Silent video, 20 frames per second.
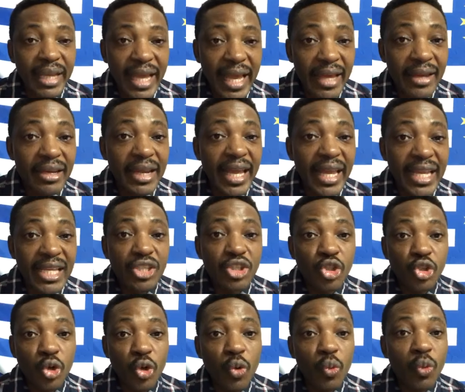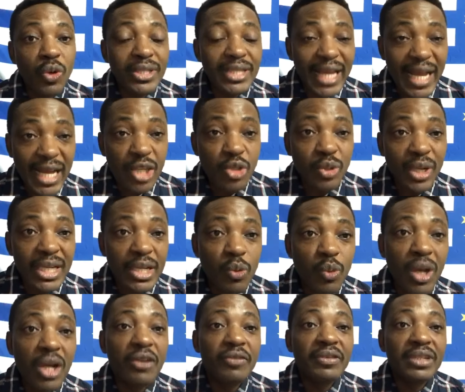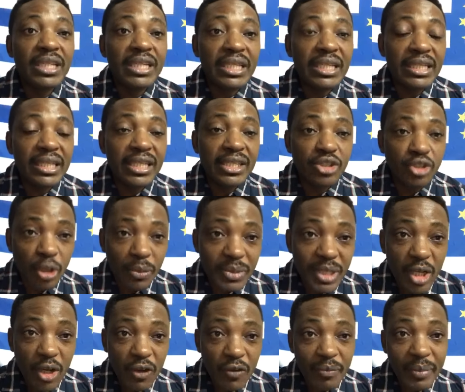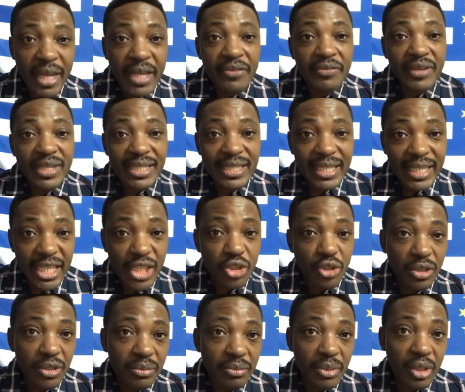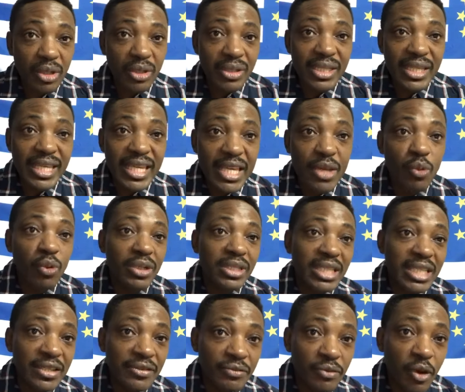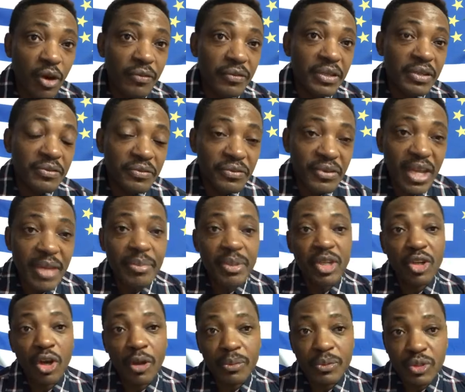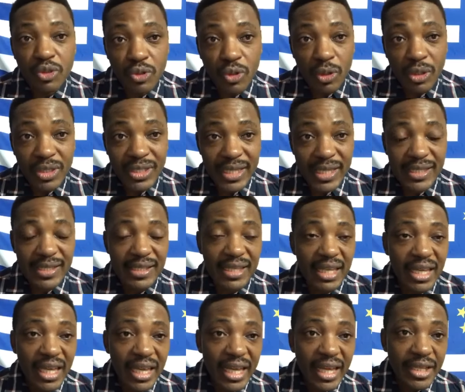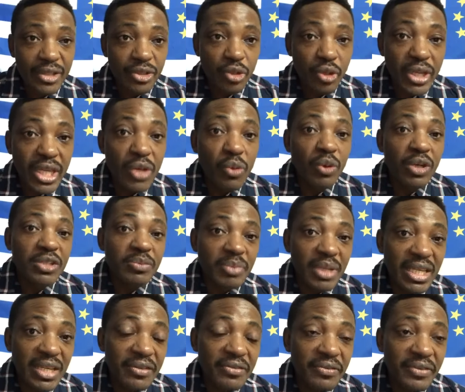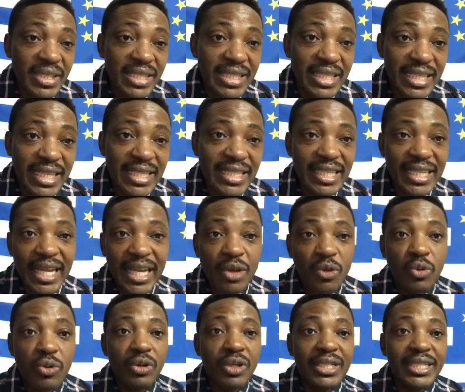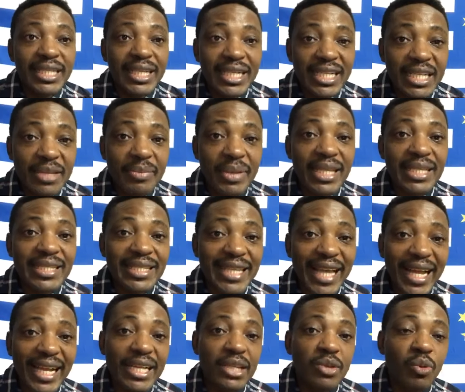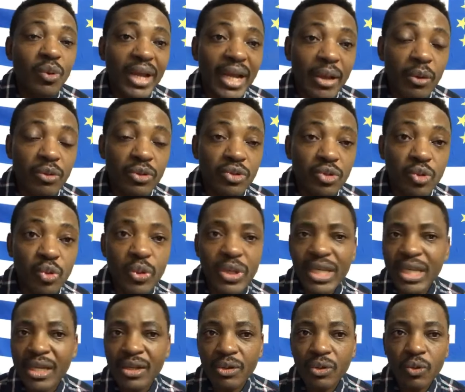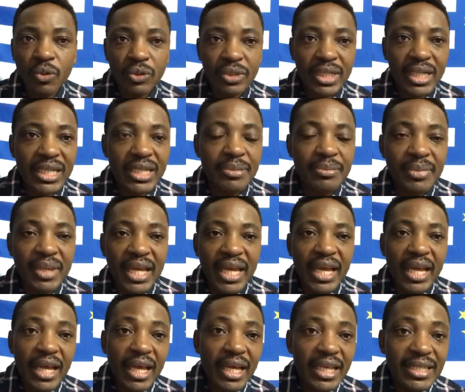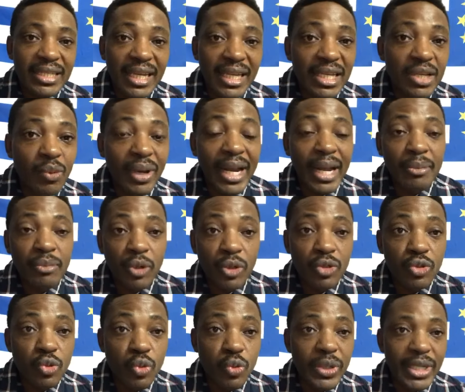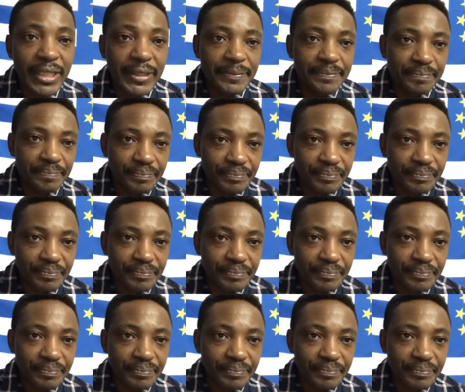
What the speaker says: Ernest Cho was actually one of the subject of my investigation, because he was involved in framing up Success. So he was being investigated. I could not tell him exactly what I was doing or tell him exactly what I'm not doing.